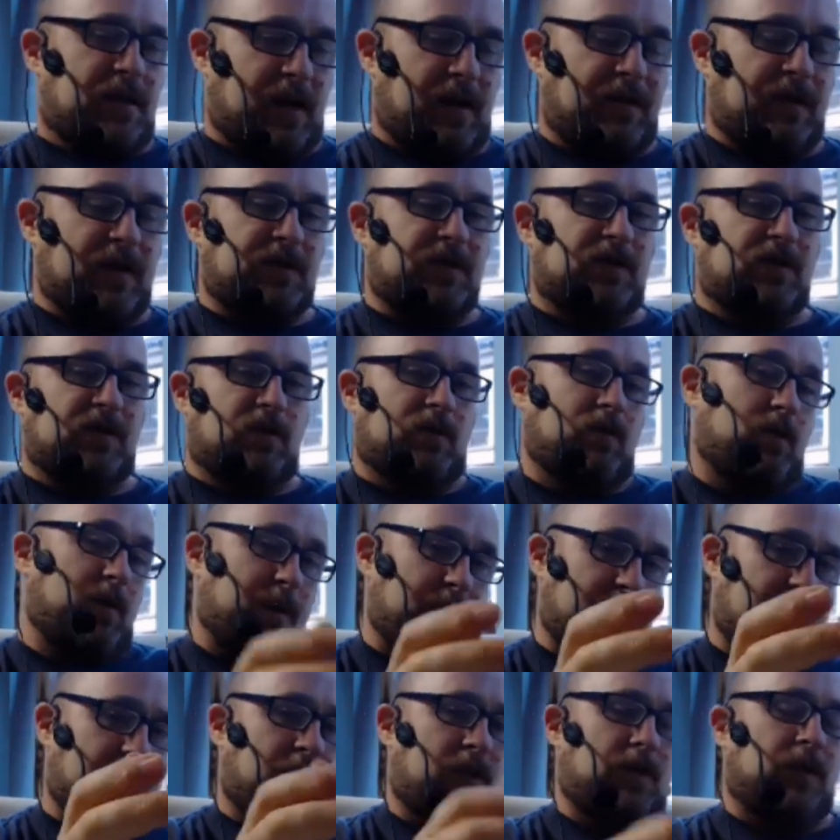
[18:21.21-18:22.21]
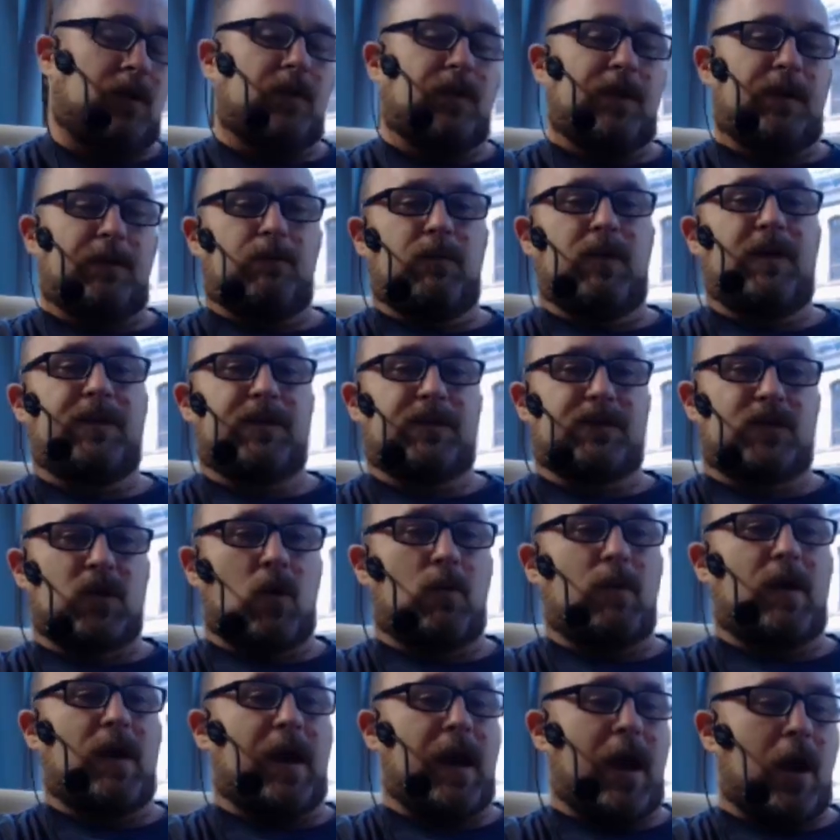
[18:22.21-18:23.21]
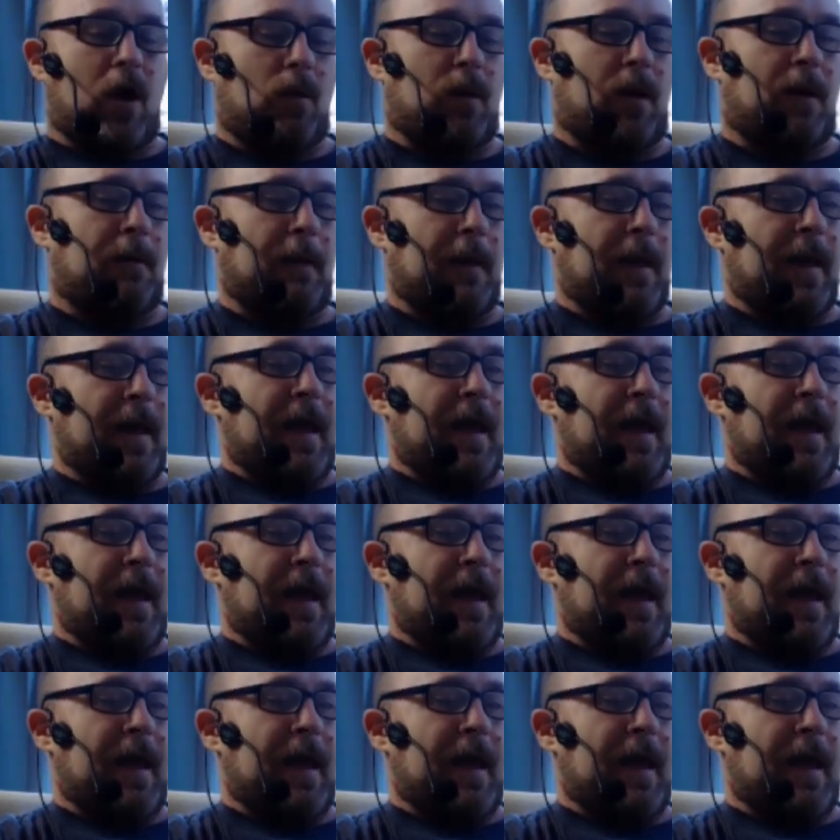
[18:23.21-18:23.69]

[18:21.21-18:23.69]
and this is, would be included with the Soma and Hela.